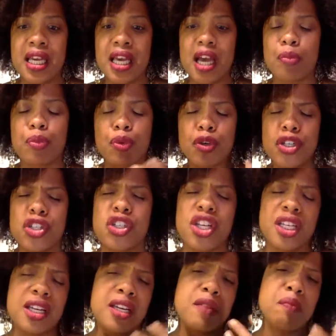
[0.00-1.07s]

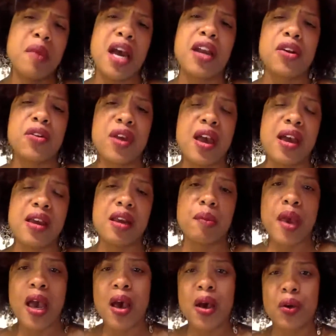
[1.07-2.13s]
appreciate and admire that
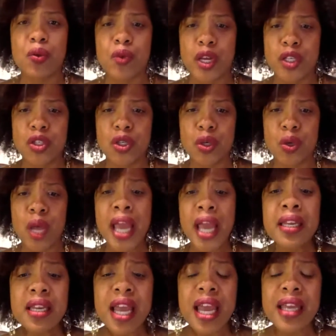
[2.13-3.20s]
about Rachel
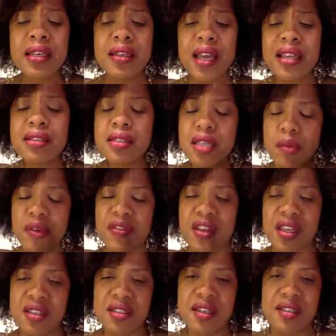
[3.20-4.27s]
and some of the
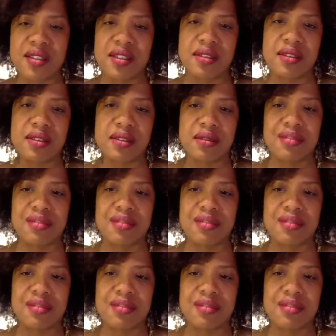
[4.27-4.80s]
contestants.